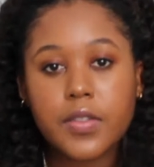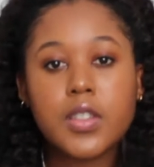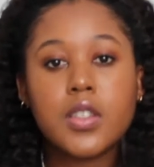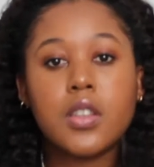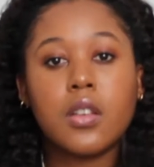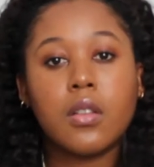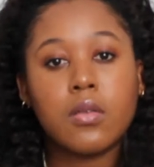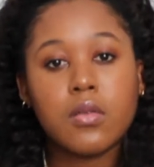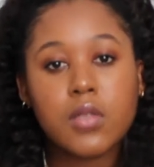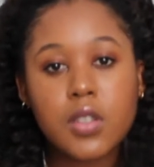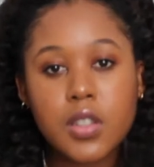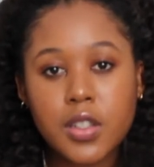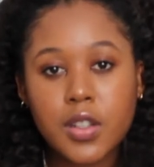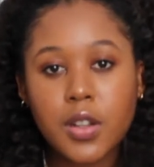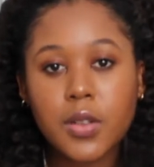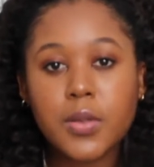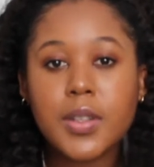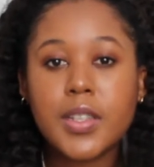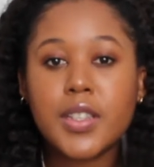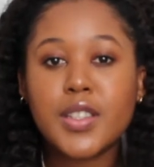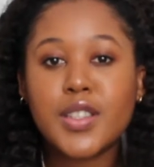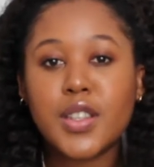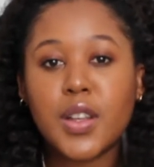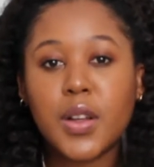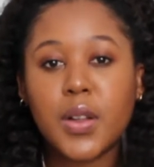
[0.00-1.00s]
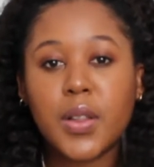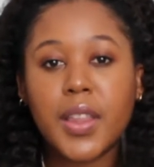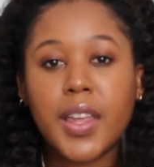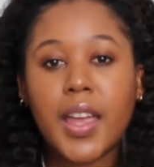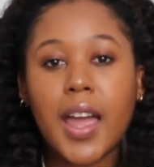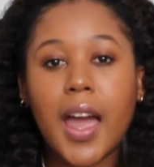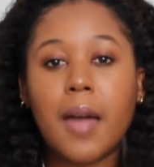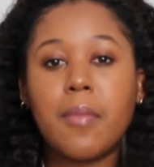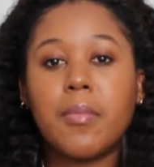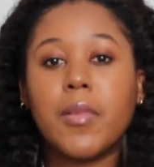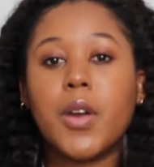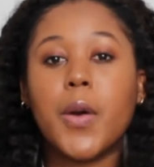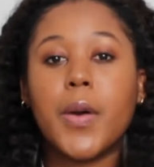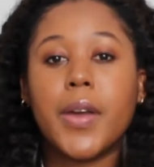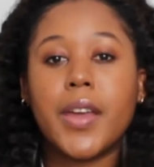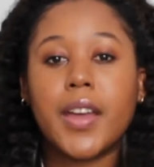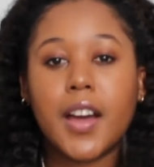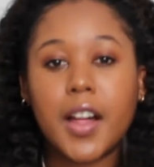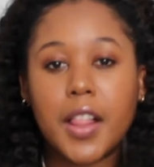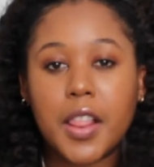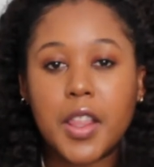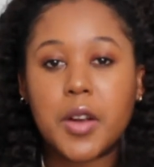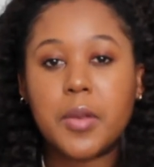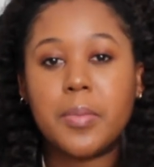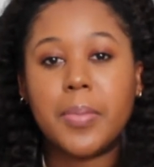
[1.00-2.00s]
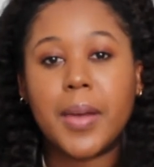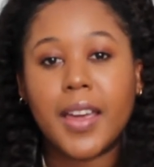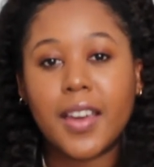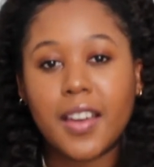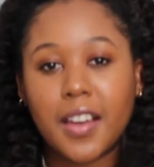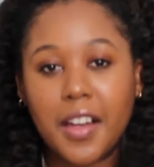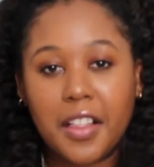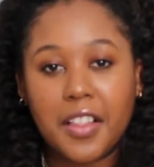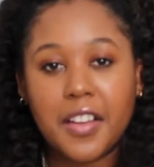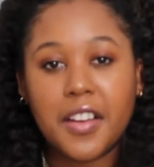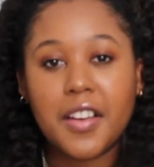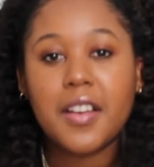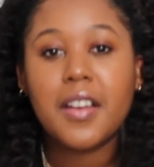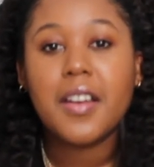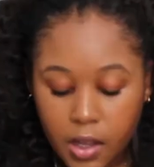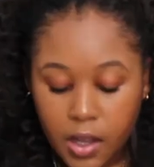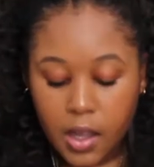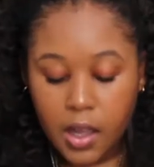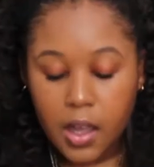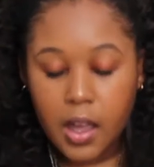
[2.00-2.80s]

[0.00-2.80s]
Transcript: So slowly, slowly, I'm going color by color.